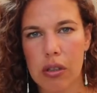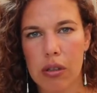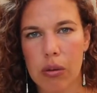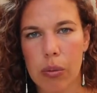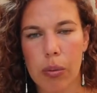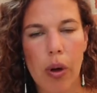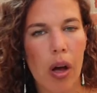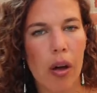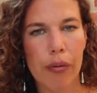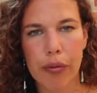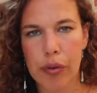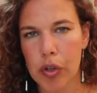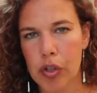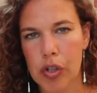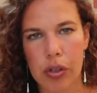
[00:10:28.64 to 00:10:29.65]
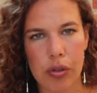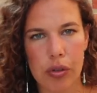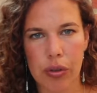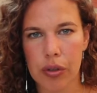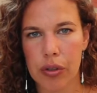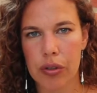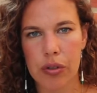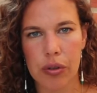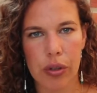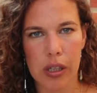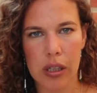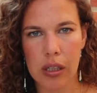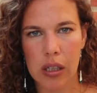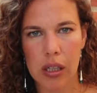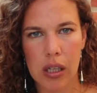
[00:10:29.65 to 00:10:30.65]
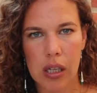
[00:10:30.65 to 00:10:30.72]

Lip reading: raw virgin coconut oil.